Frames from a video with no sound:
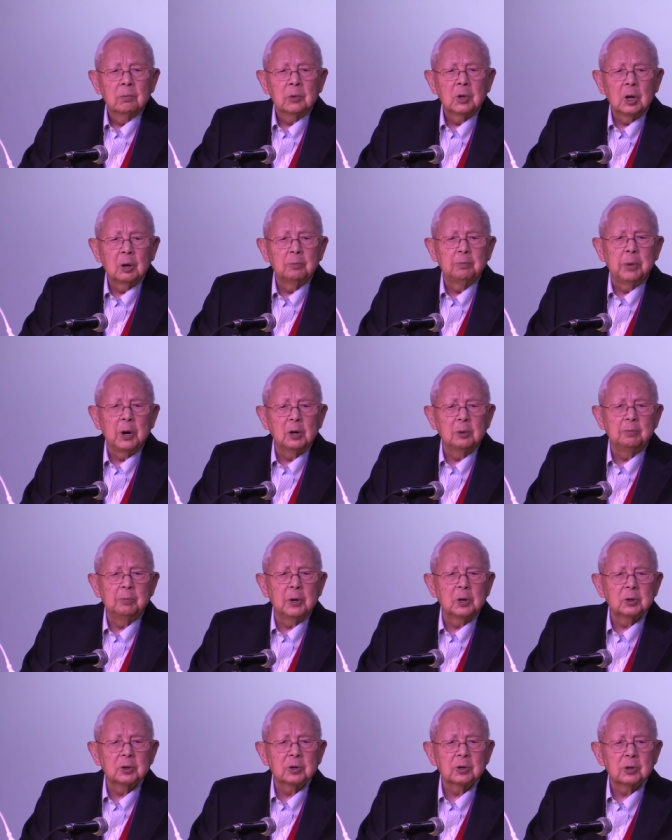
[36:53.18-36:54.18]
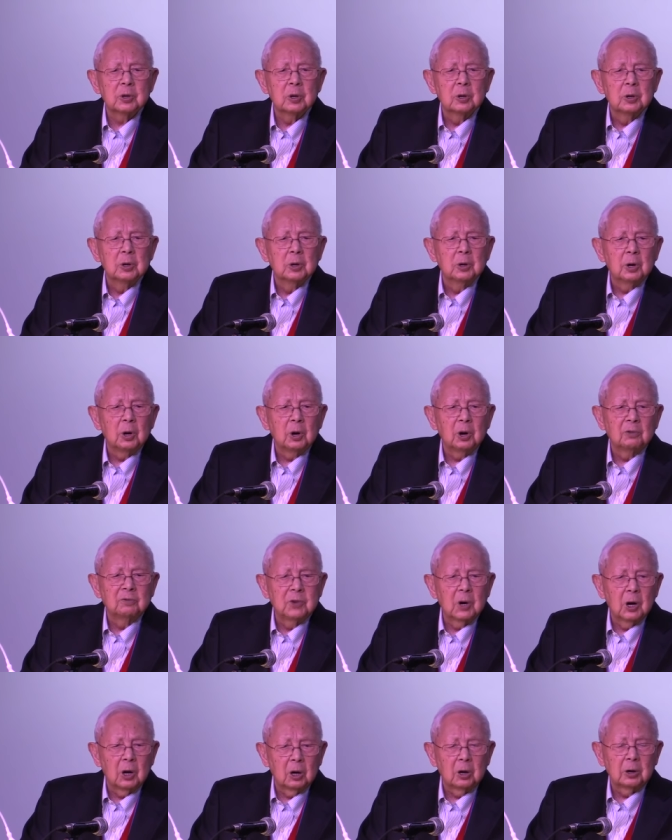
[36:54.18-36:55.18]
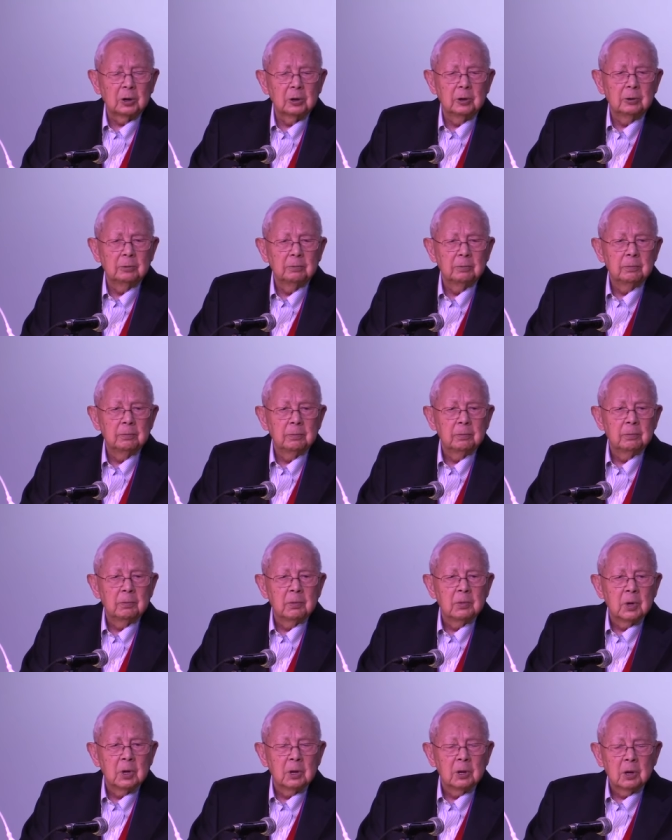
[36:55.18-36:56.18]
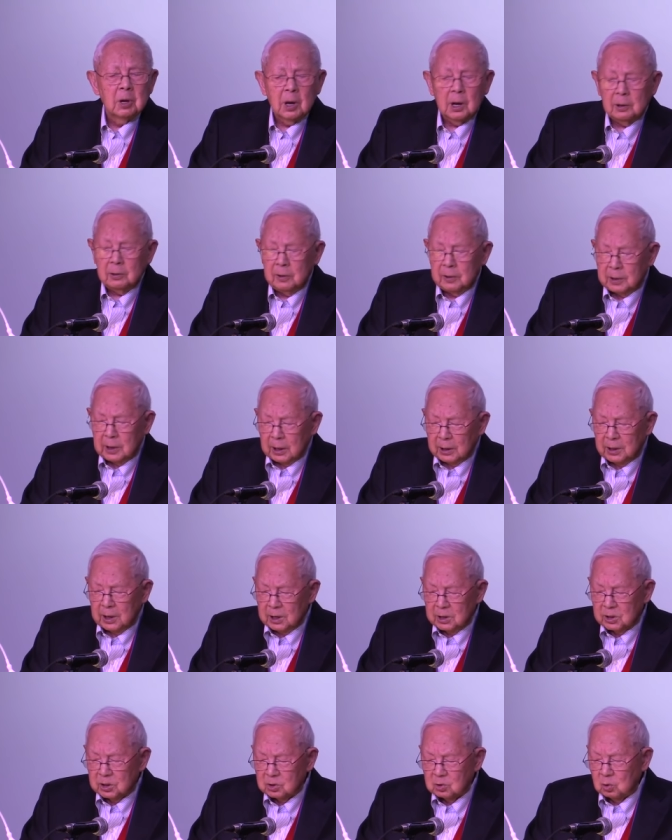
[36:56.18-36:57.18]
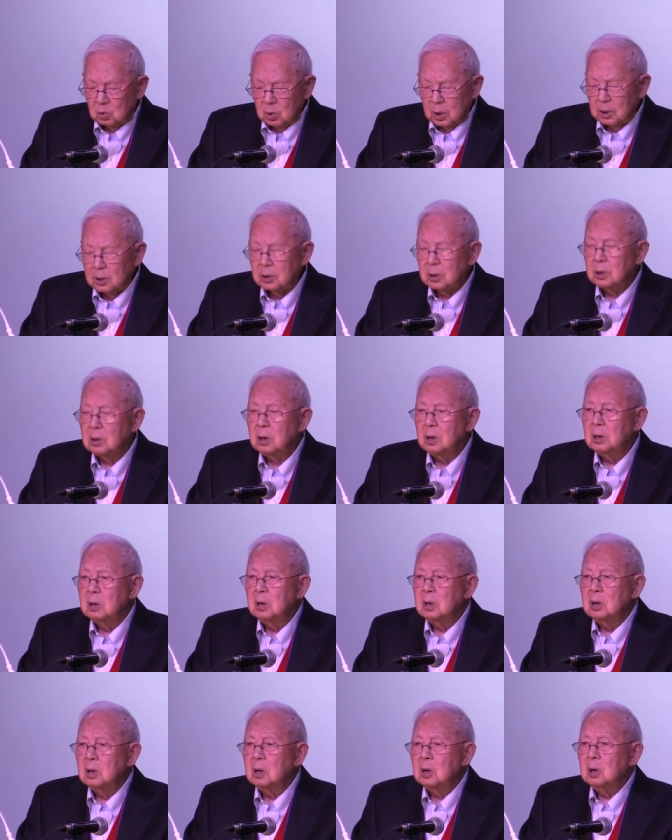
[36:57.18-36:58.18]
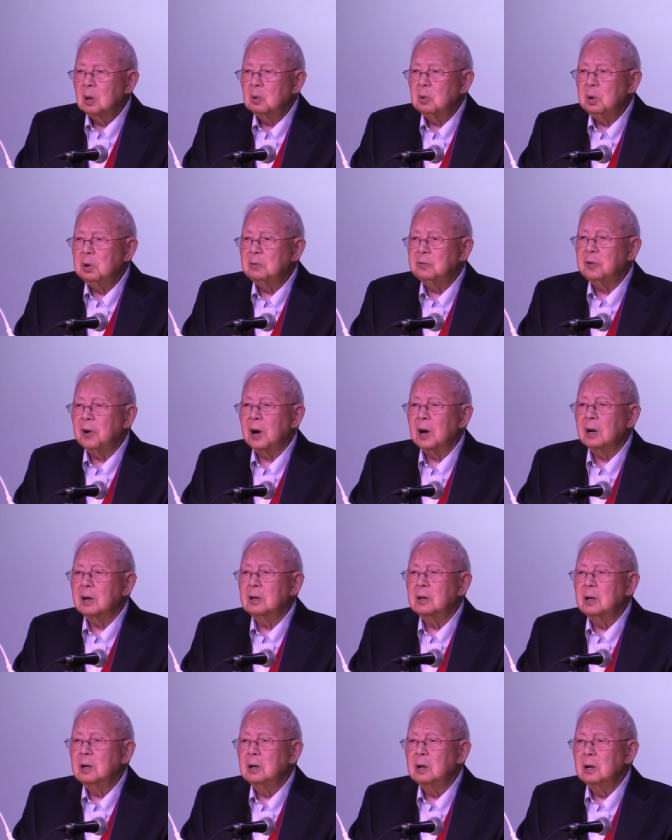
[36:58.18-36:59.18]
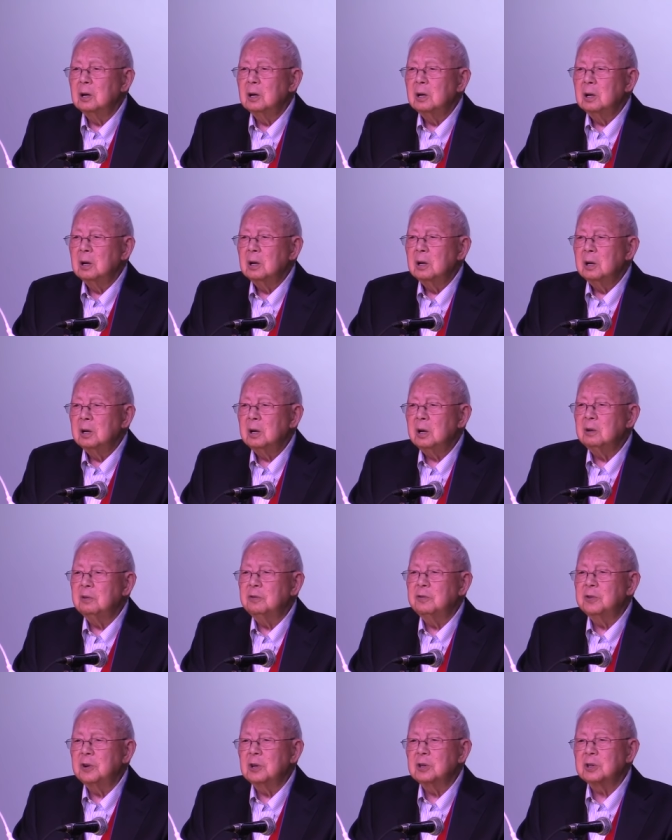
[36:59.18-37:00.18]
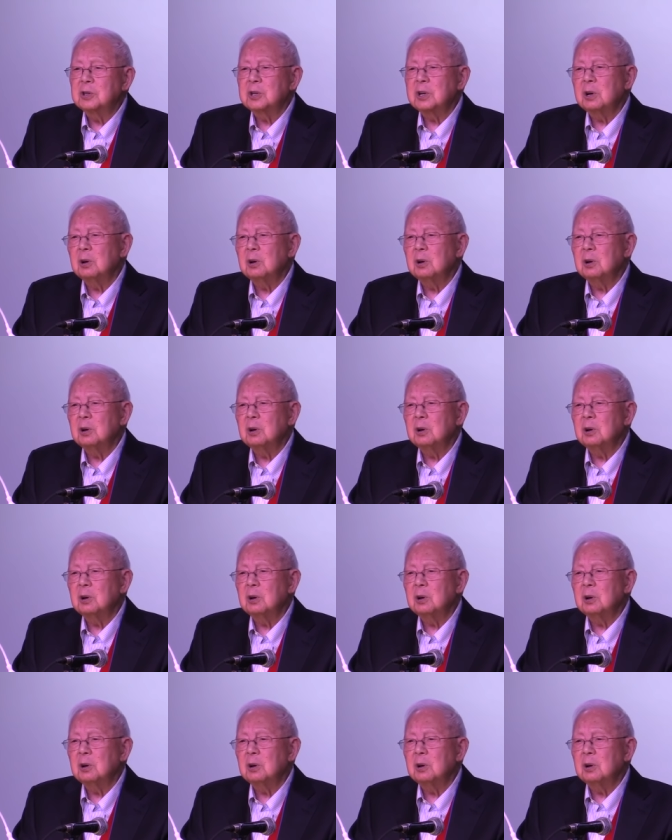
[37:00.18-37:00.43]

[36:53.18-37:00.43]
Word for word: the purpose of God. And that is what we find in First